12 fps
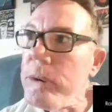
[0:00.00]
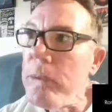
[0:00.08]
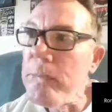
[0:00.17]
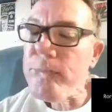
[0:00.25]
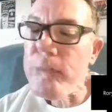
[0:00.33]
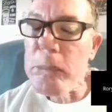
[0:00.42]

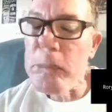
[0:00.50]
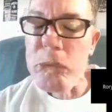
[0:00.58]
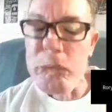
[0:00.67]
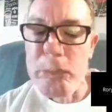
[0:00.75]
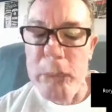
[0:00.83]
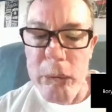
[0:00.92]
the
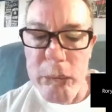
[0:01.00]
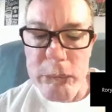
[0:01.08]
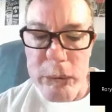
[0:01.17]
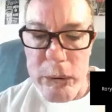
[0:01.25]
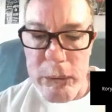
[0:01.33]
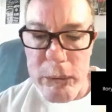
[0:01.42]
most
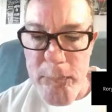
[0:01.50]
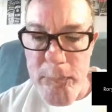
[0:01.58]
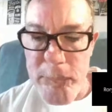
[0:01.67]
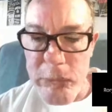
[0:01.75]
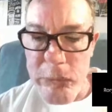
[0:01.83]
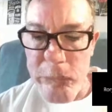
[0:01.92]
part,
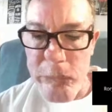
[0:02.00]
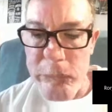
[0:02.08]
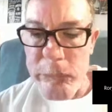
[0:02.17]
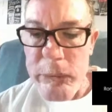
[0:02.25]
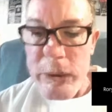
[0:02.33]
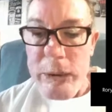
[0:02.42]

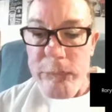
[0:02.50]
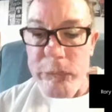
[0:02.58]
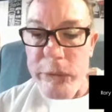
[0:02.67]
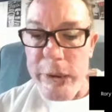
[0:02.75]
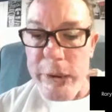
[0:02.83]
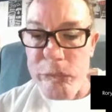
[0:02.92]
the
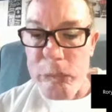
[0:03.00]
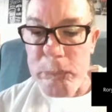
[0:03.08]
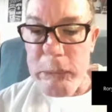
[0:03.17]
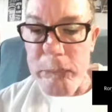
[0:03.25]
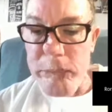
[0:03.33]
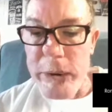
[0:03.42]
cancer
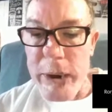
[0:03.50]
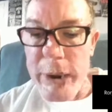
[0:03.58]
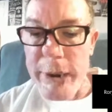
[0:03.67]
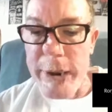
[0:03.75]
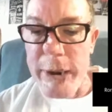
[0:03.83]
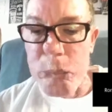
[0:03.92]
people that I
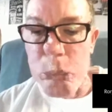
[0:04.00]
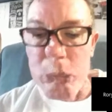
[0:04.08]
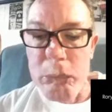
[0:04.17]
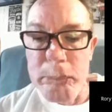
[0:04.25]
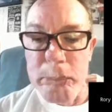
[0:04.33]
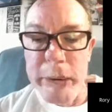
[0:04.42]
had
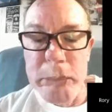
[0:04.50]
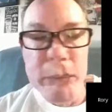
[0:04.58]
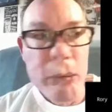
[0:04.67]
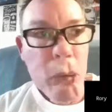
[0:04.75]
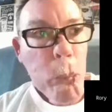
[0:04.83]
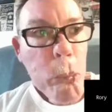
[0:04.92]
weren't big
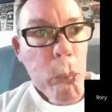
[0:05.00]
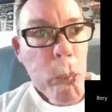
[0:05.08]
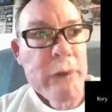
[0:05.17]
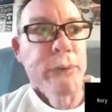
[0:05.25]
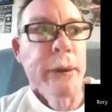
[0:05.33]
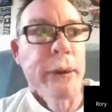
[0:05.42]
marijuana
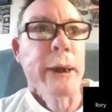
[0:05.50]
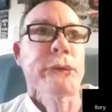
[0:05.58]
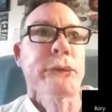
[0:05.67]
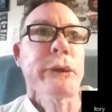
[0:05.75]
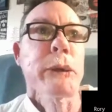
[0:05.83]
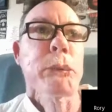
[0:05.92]
fans.
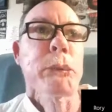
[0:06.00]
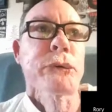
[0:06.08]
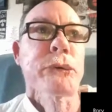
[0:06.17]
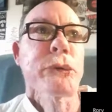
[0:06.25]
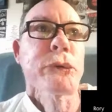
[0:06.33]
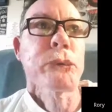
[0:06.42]
They were just
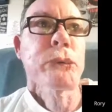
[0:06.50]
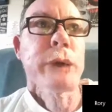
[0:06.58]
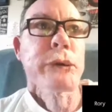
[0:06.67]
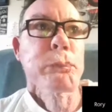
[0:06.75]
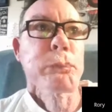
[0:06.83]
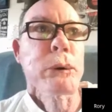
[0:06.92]
so
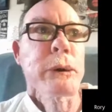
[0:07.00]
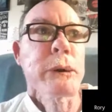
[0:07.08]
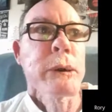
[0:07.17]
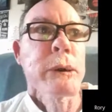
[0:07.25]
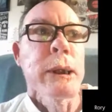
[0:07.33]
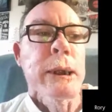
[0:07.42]
desperate
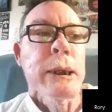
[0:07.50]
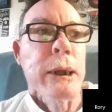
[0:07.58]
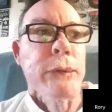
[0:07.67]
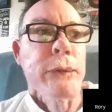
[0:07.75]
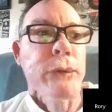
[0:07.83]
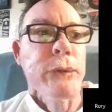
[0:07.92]

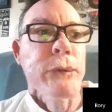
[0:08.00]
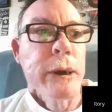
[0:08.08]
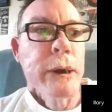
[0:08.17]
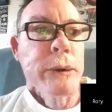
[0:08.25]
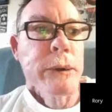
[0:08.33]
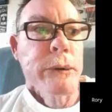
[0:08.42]
at the
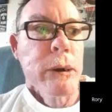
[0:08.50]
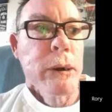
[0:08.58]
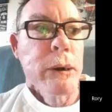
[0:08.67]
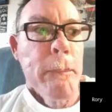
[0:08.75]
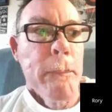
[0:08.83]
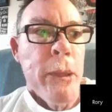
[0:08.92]
end,
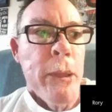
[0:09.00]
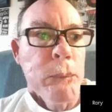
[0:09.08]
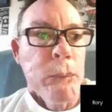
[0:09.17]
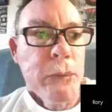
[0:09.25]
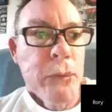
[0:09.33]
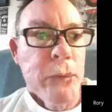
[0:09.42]

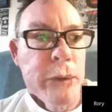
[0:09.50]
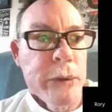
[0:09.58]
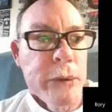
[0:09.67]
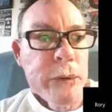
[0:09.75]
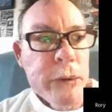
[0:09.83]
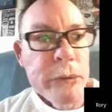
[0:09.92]
whether they had
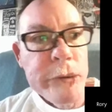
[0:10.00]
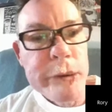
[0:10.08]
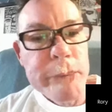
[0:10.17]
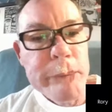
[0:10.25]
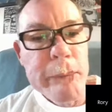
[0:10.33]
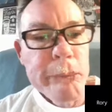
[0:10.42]
done
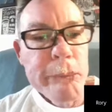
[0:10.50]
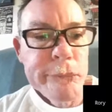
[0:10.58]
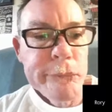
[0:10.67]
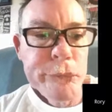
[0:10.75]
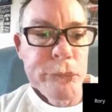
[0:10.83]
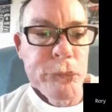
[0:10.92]
chemo and
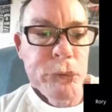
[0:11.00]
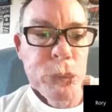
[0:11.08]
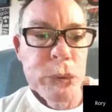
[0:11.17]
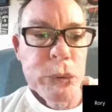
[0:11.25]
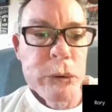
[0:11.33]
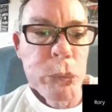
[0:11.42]

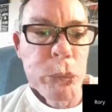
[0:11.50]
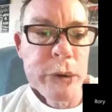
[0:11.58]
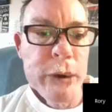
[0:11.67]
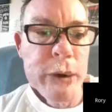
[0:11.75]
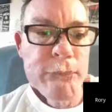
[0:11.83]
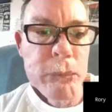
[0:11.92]
surgery or
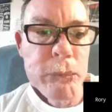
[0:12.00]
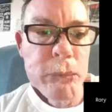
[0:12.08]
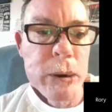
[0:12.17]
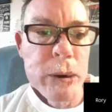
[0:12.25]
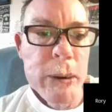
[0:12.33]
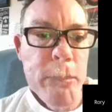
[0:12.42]

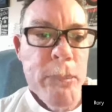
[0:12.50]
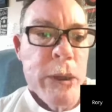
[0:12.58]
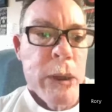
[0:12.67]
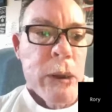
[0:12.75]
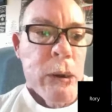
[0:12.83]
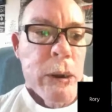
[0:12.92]
whatever.
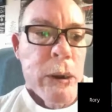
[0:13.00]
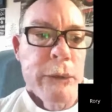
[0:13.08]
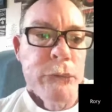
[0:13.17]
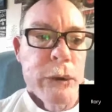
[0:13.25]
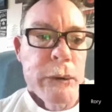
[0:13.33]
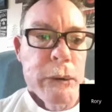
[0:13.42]
And
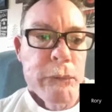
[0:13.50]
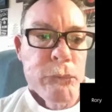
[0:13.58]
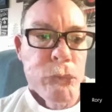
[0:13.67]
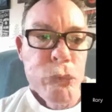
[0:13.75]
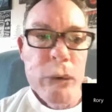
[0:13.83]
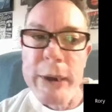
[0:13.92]
they were
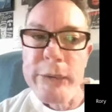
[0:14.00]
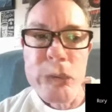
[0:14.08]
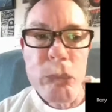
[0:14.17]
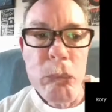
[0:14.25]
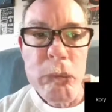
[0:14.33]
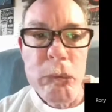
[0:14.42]
trying the
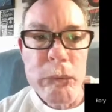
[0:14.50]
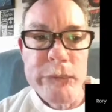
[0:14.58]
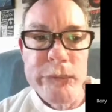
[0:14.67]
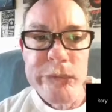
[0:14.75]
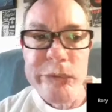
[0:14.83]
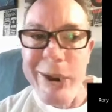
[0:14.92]
oil as a
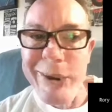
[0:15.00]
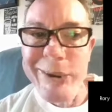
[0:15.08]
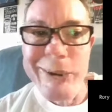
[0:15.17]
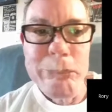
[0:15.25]
second